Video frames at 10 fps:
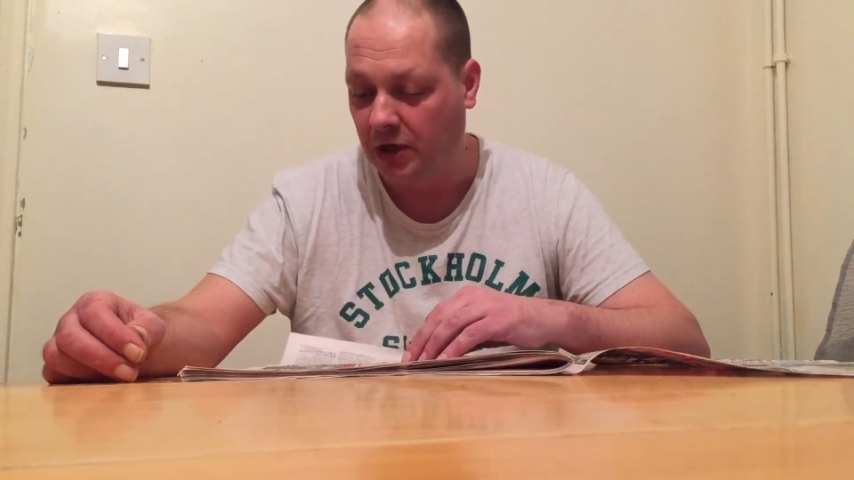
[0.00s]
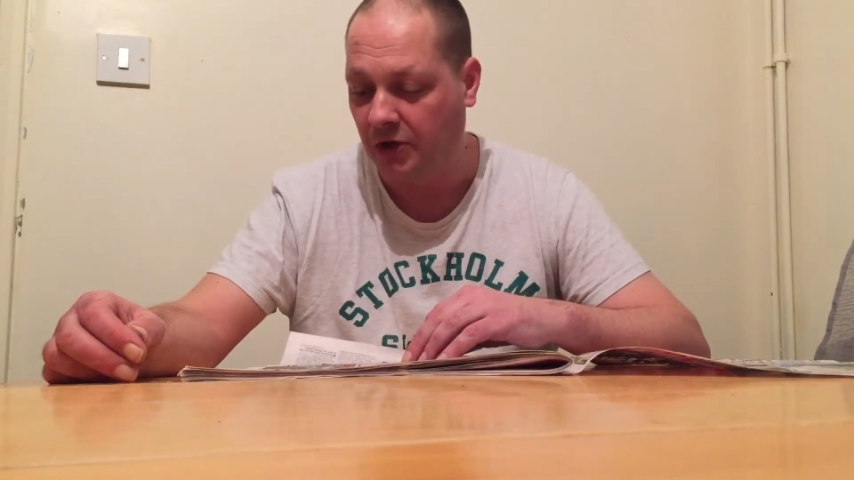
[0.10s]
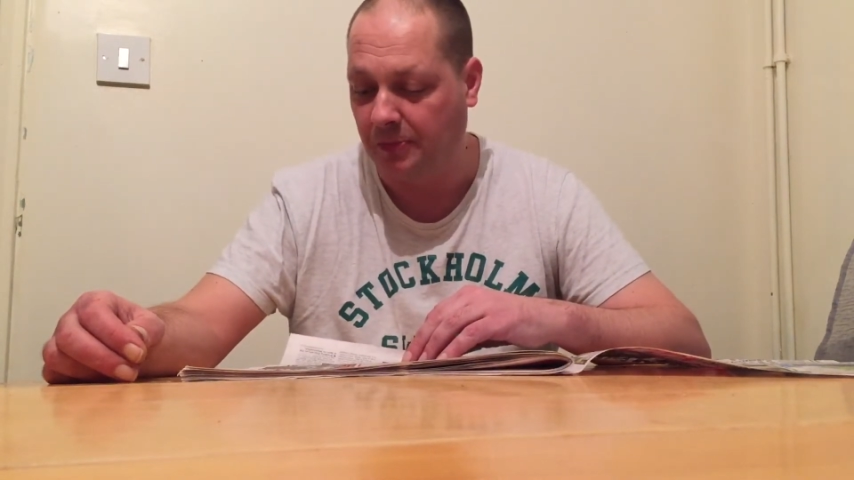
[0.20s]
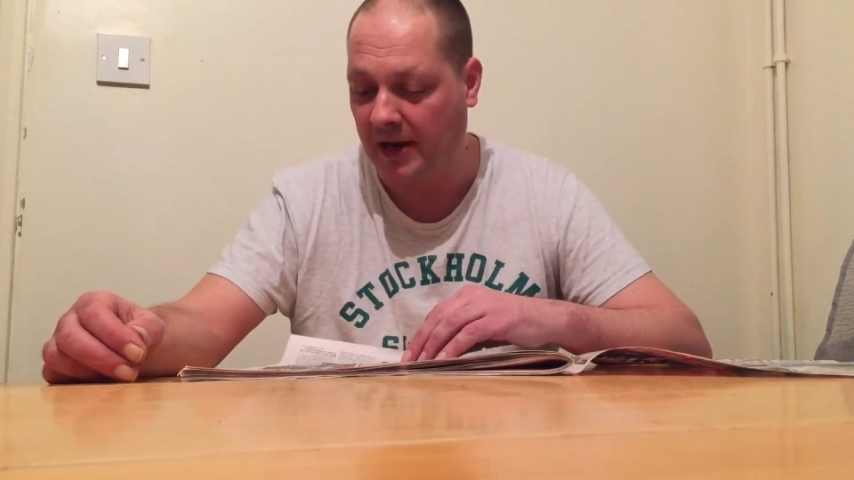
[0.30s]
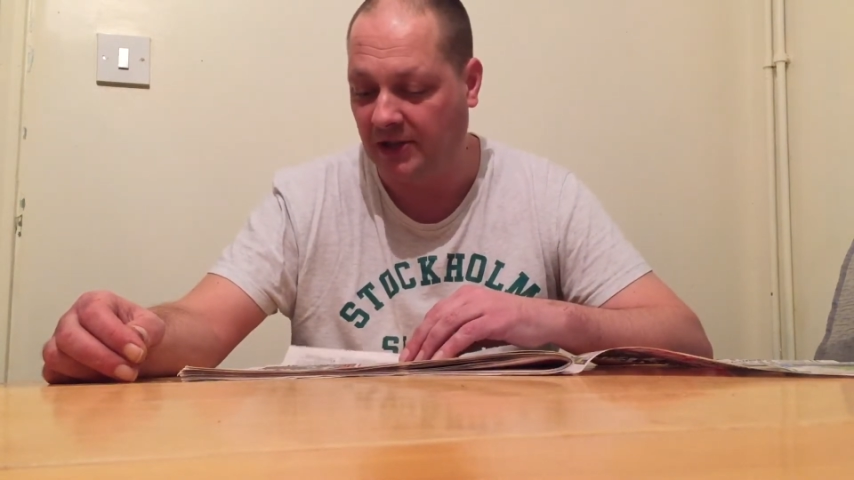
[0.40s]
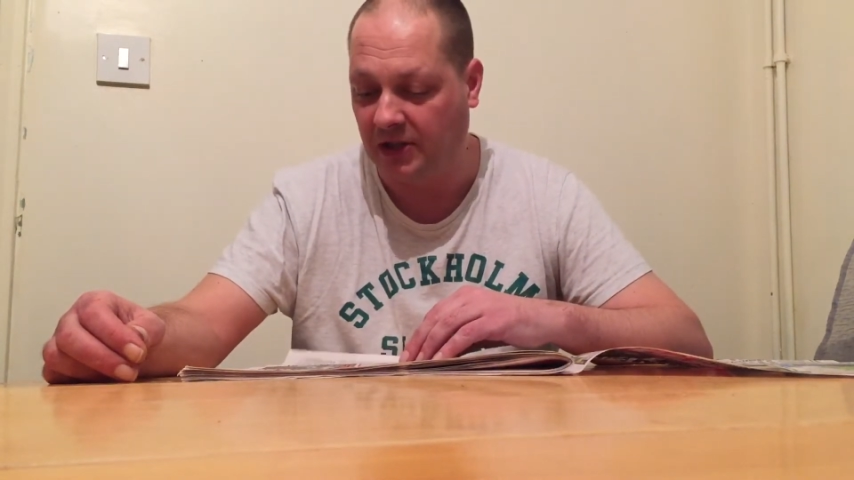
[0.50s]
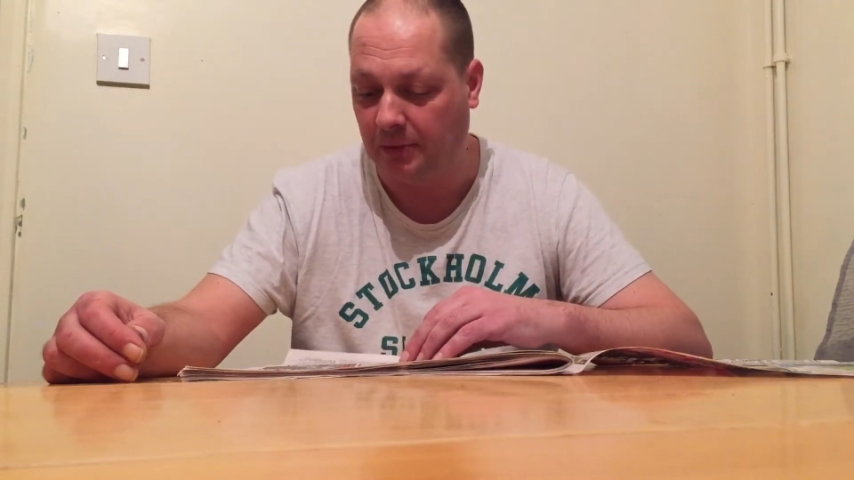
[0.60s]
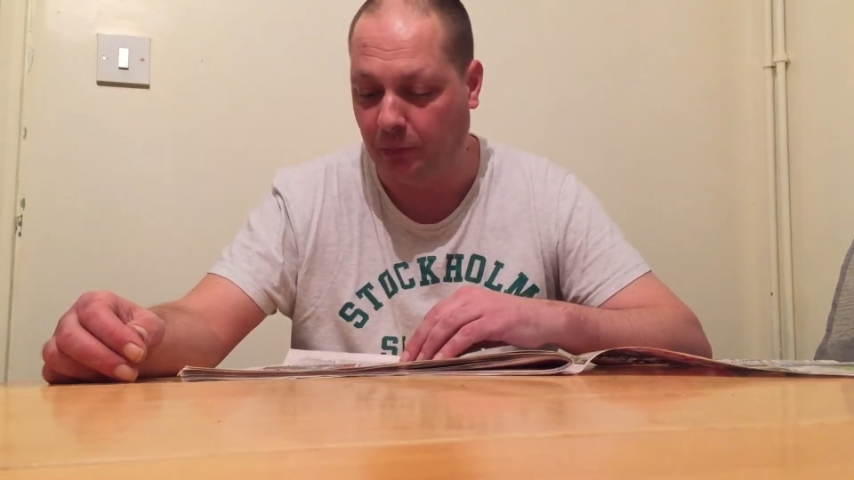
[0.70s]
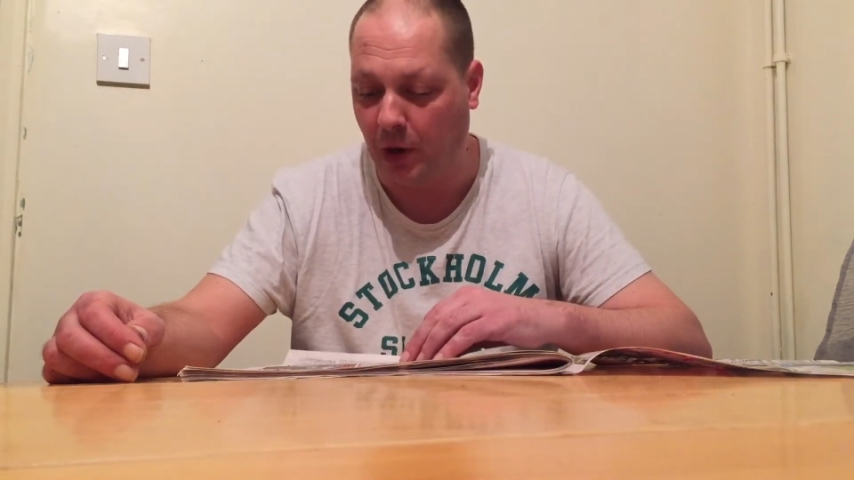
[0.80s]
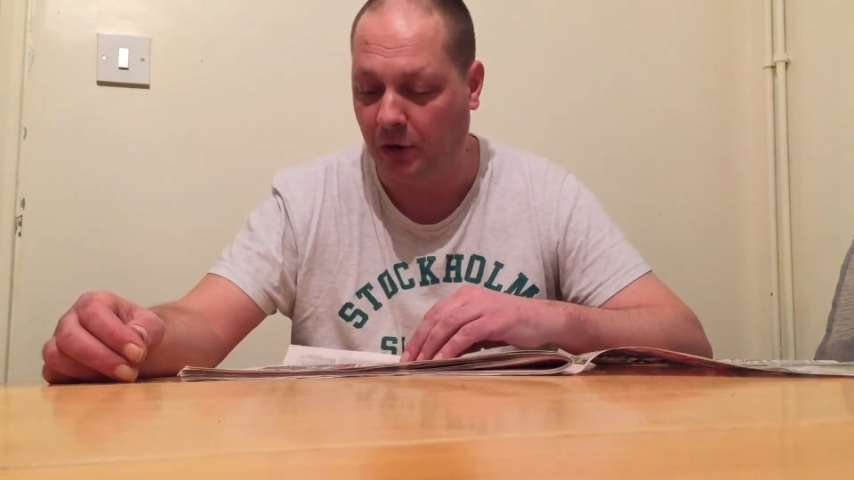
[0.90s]
who's basically
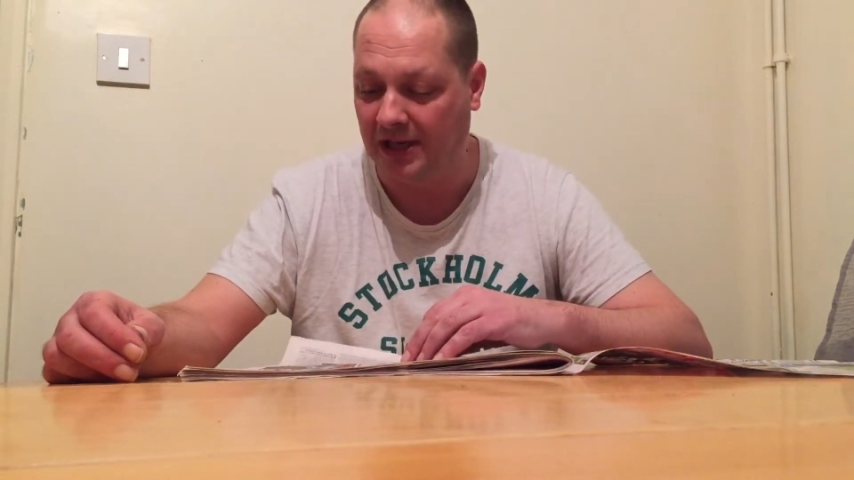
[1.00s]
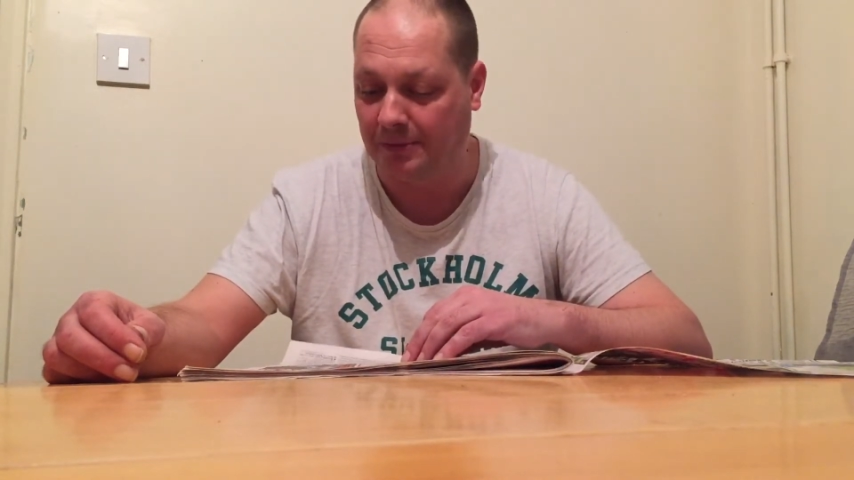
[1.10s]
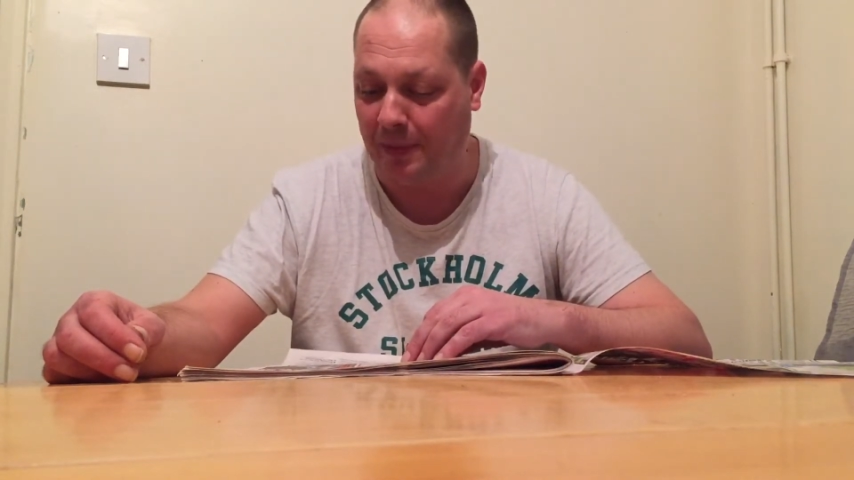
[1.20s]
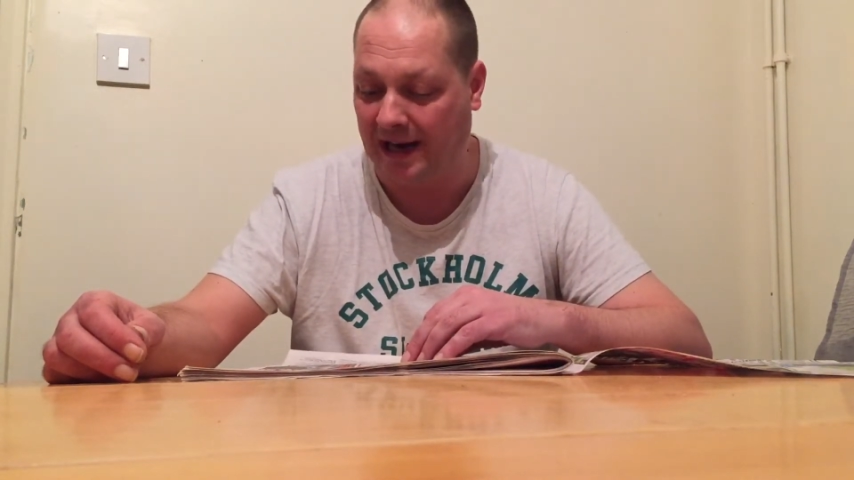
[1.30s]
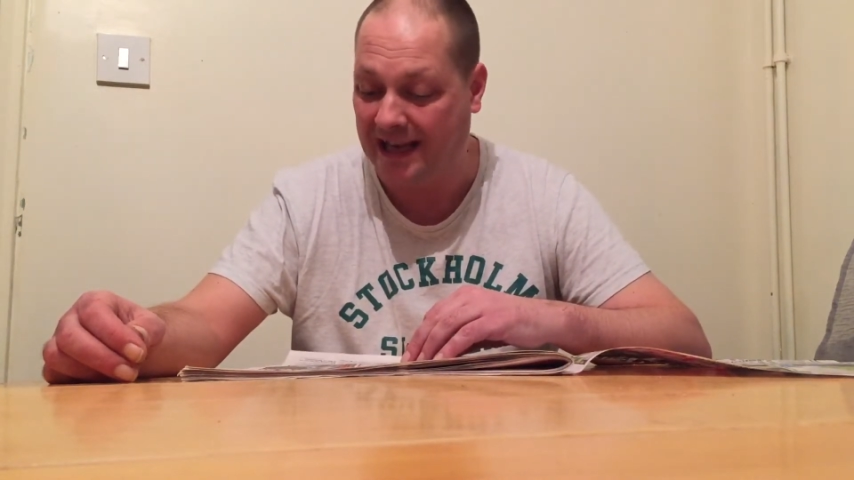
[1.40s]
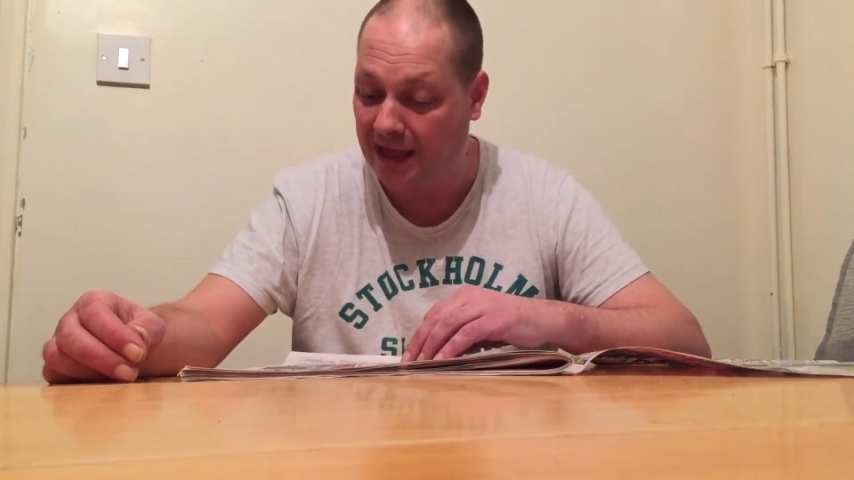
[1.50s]
broke his back